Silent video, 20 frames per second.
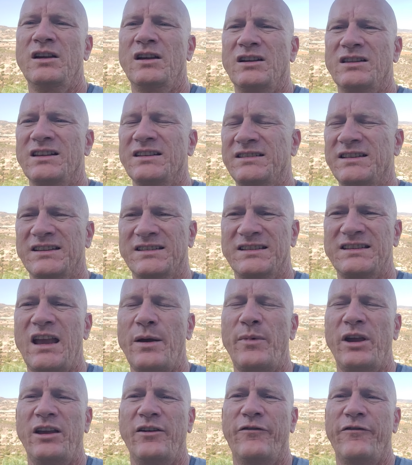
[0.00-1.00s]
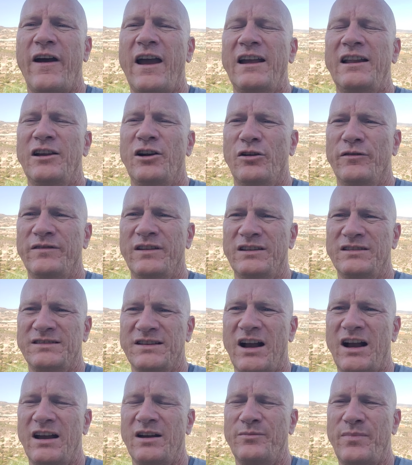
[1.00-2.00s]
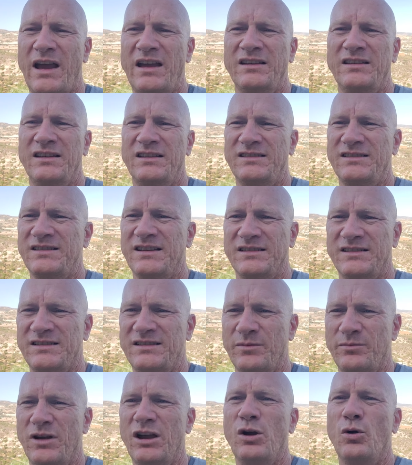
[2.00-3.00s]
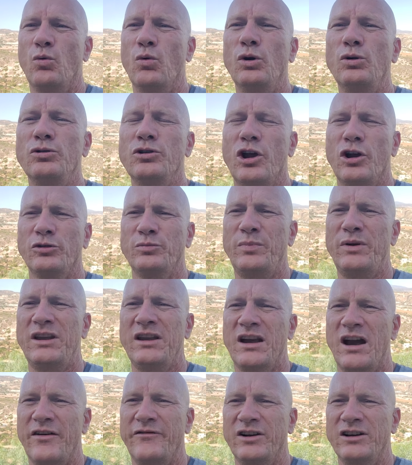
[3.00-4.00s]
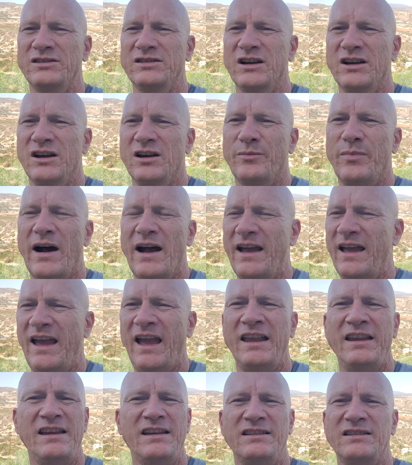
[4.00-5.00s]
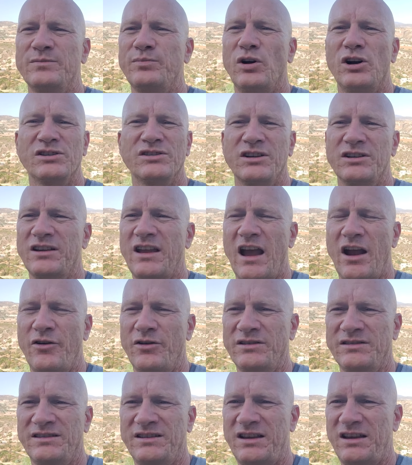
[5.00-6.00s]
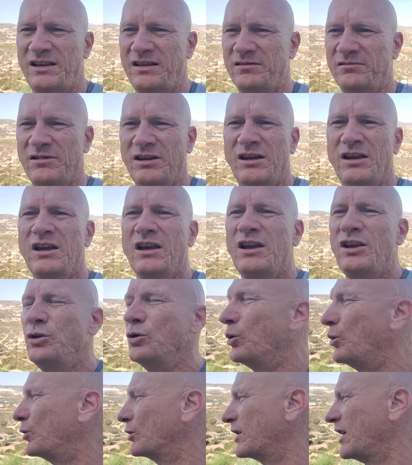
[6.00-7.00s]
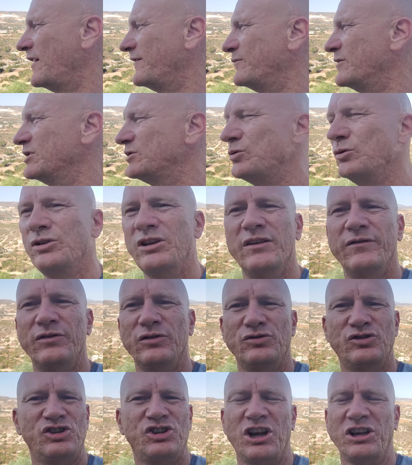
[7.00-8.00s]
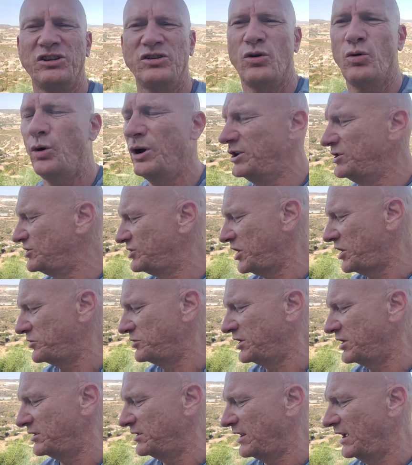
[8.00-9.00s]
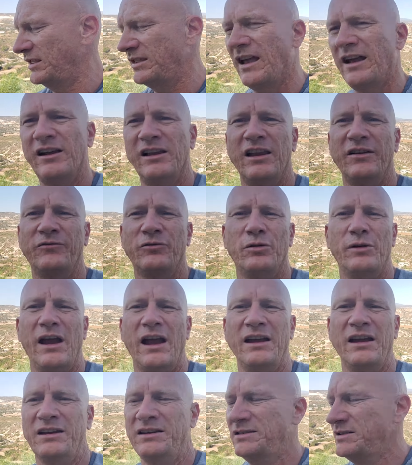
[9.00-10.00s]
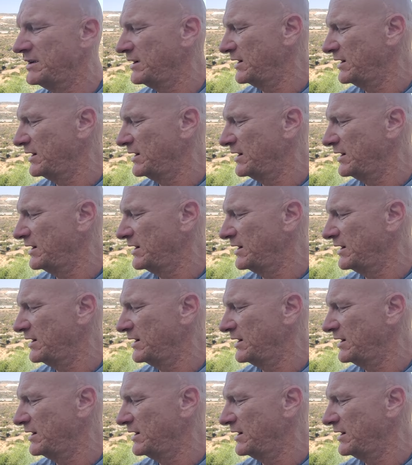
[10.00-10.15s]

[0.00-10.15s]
The systemic failure of the entire banking system will not be covered by any deposit guarantee. Your government will give you shitcoin token that they'll have created